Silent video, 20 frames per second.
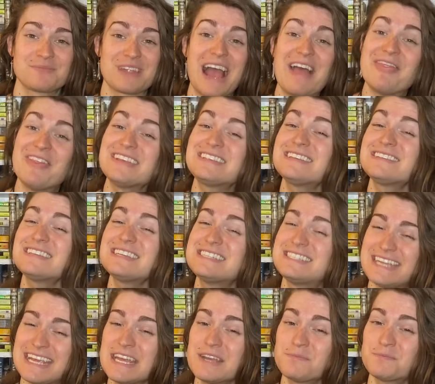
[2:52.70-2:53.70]
And this is a
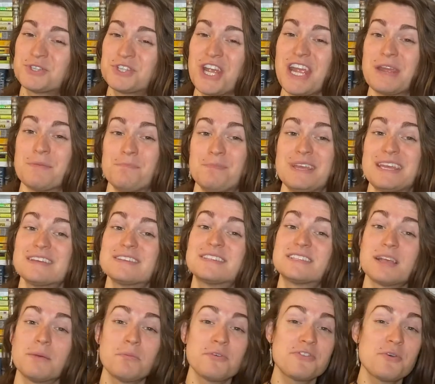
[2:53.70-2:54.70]
damn shame because
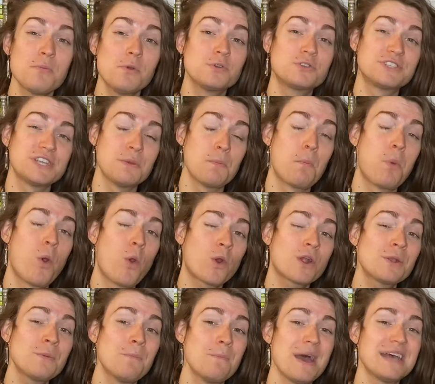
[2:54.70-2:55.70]
some of the most
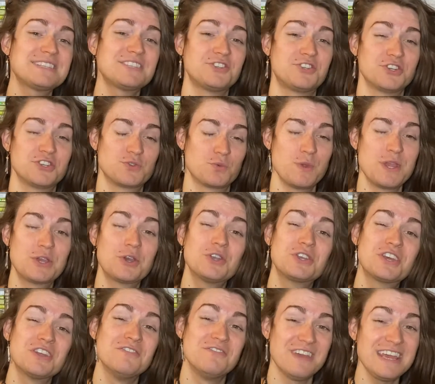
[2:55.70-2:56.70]
important messages we could
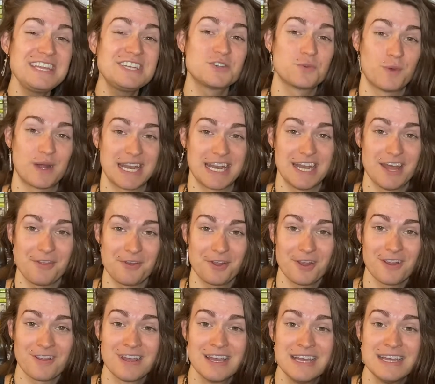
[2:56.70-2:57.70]
convey to one
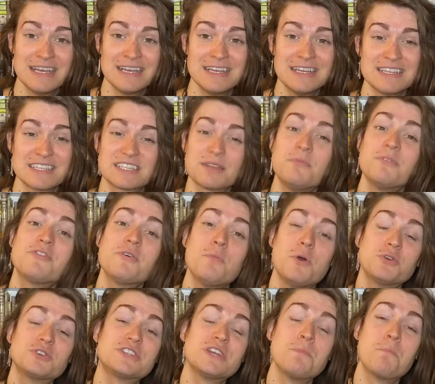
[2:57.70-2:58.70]
another, some of the
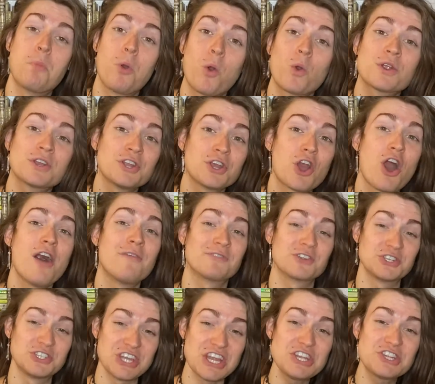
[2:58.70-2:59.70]
most important
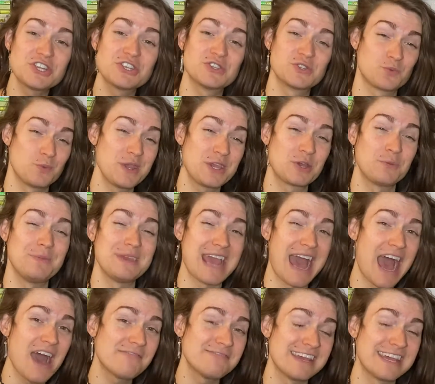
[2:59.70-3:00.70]
conversations we could be
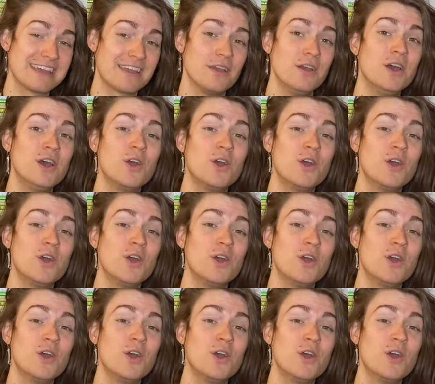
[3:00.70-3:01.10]
having